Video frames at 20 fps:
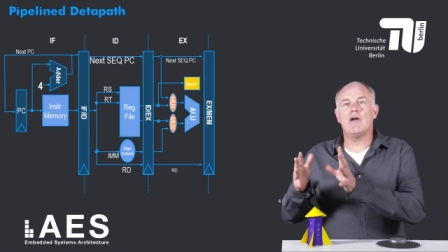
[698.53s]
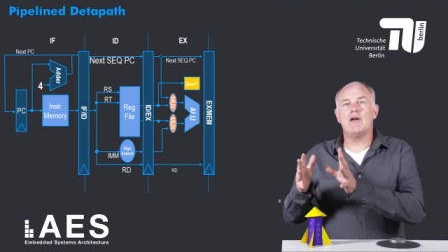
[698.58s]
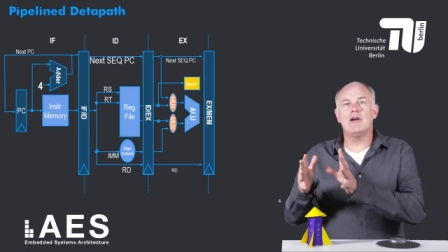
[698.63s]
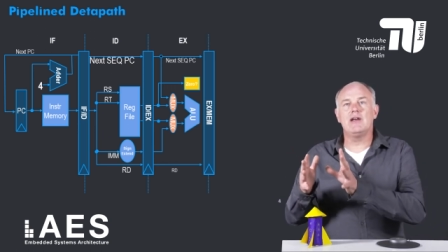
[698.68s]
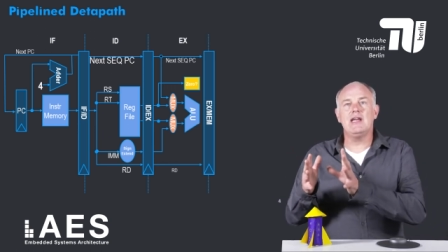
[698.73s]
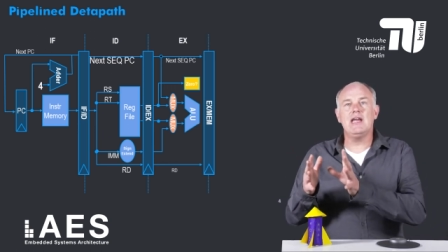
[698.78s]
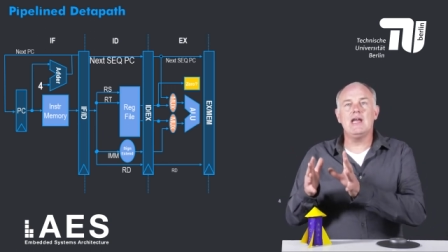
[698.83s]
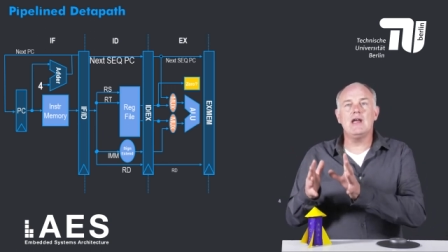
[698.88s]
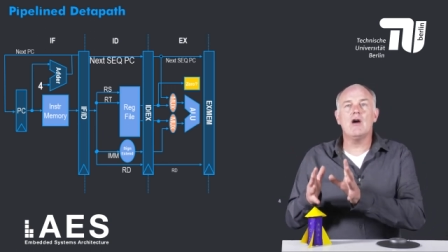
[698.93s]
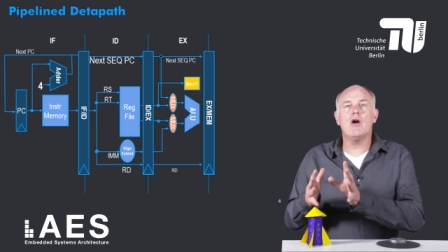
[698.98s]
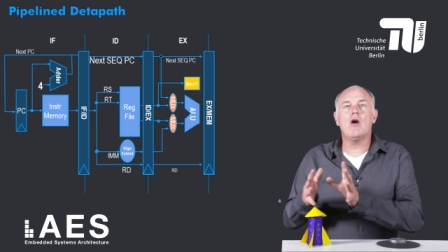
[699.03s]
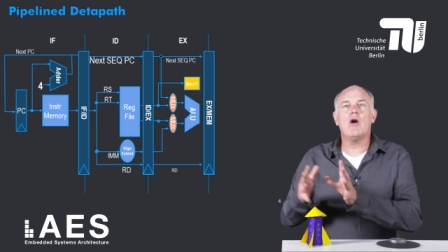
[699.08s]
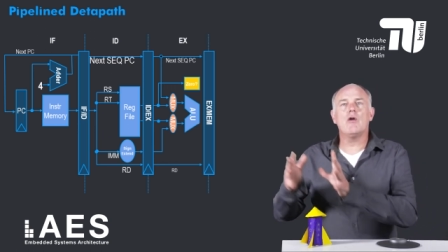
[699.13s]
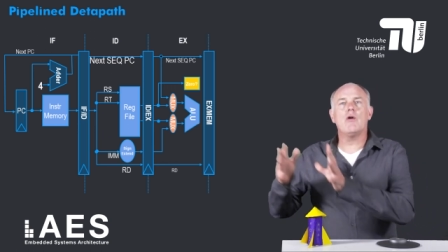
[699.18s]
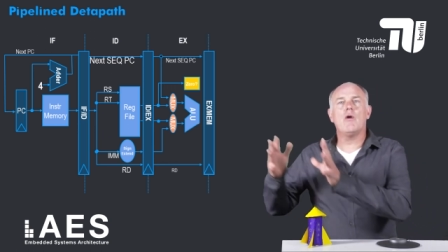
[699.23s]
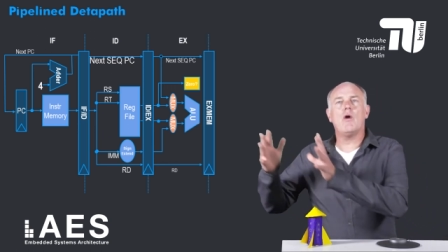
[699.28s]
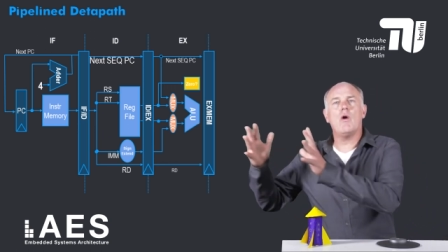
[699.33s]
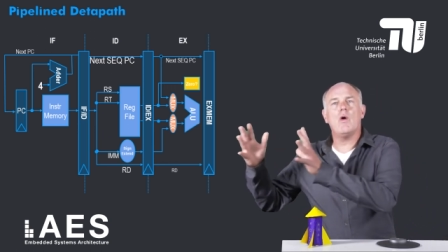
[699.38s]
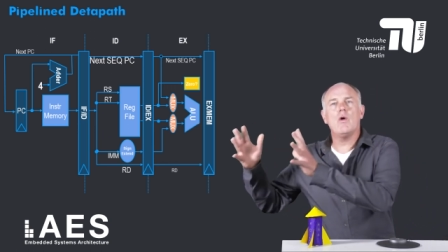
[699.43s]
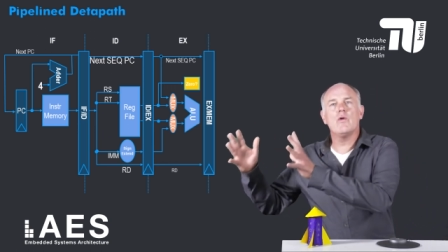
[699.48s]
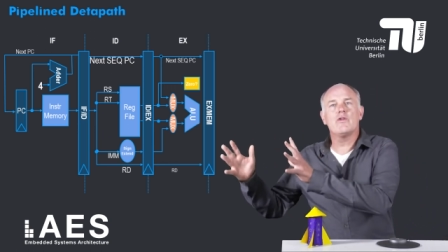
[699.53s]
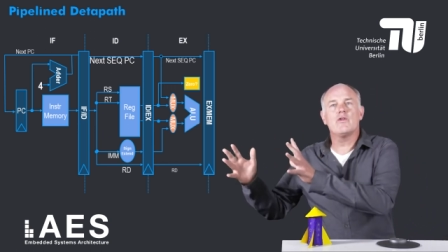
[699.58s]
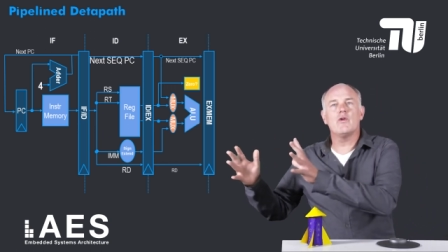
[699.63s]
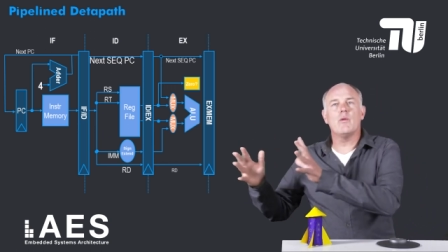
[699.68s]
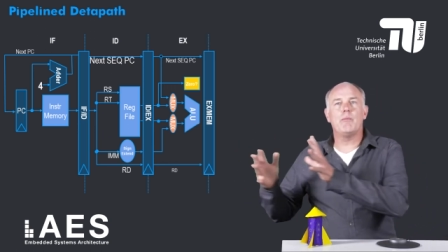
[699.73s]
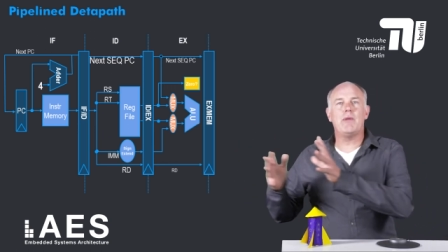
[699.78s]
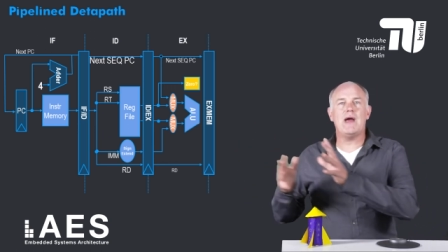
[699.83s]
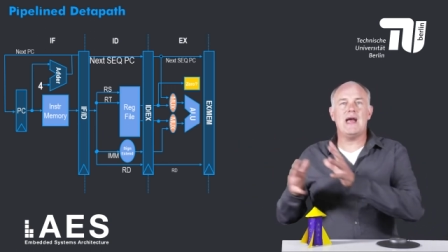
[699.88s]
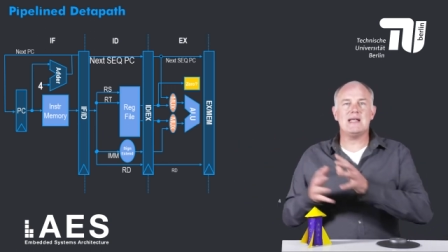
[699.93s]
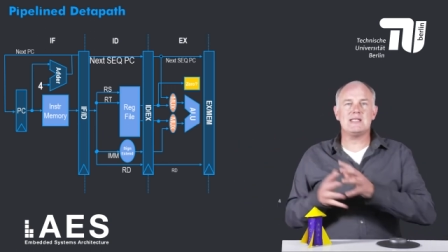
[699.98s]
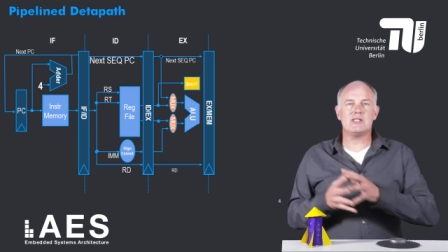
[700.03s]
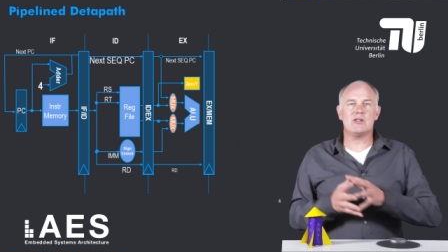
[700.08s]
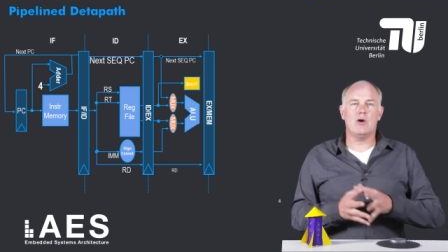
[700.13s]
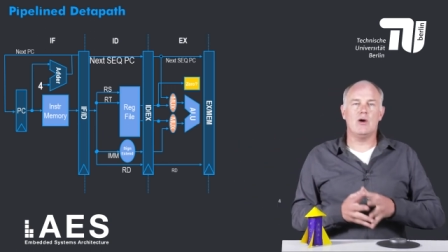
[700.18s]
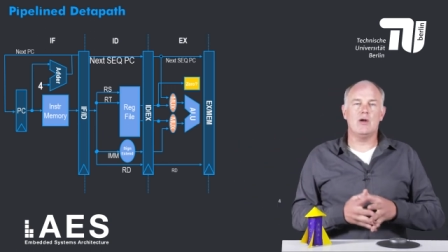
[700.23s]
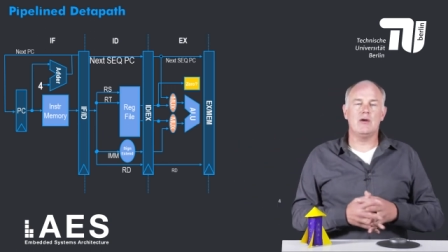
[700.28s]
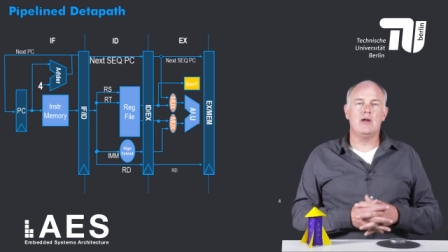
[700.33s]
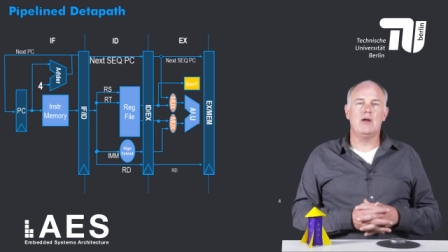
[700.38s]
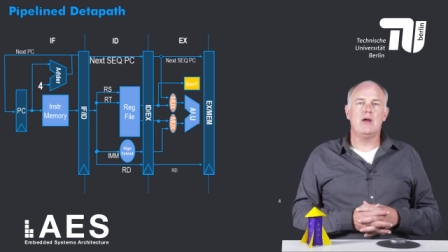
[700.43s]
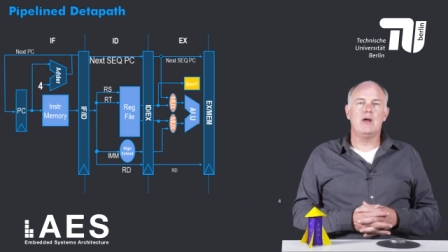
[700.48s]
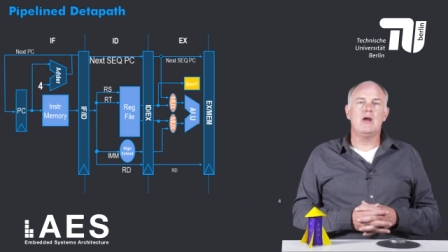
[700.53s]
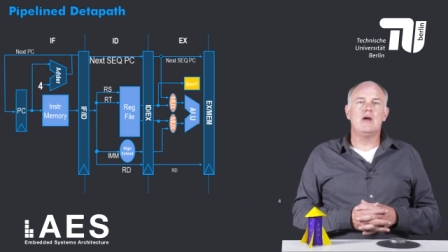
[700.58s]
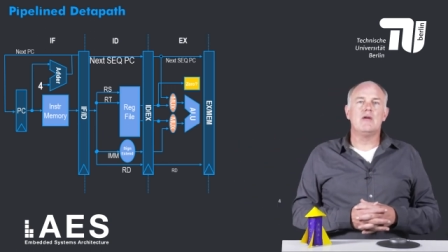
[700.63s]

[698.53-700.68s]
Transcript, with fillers: RD are also passed on